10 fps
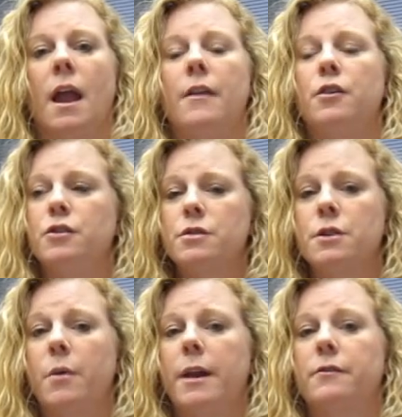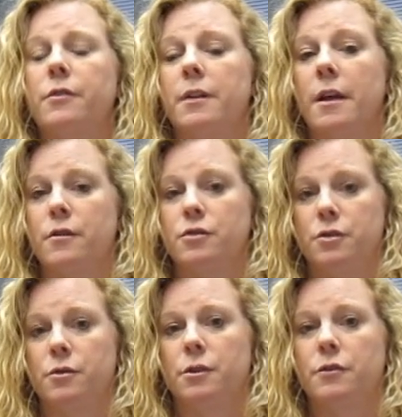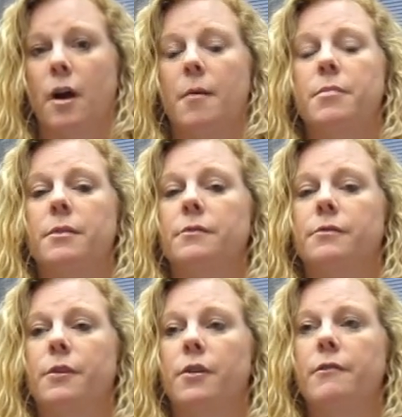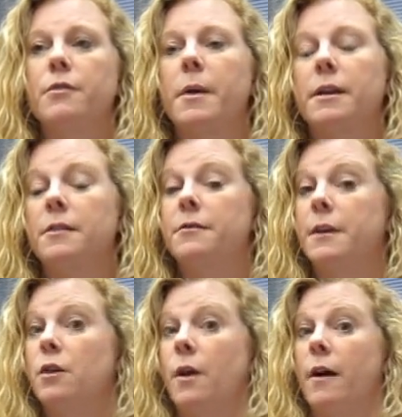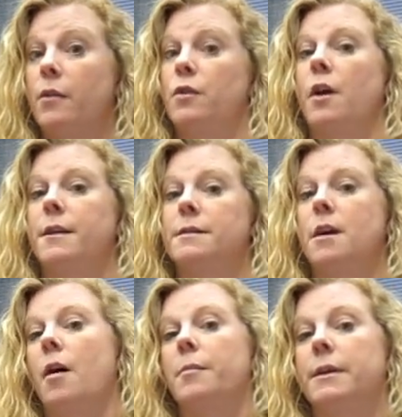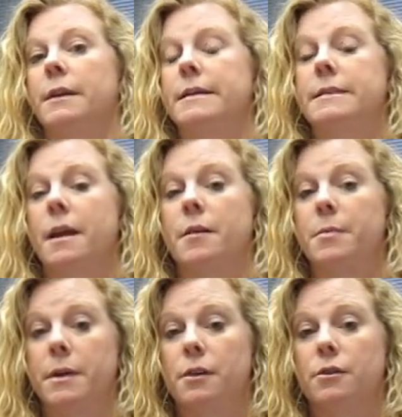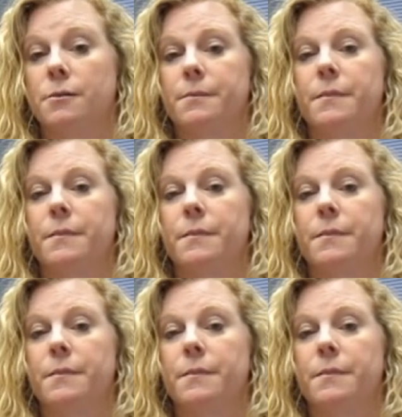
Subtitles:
And they're usually waiting for the other shoe to drop, for everybody to figure out they're not as competent as they appear.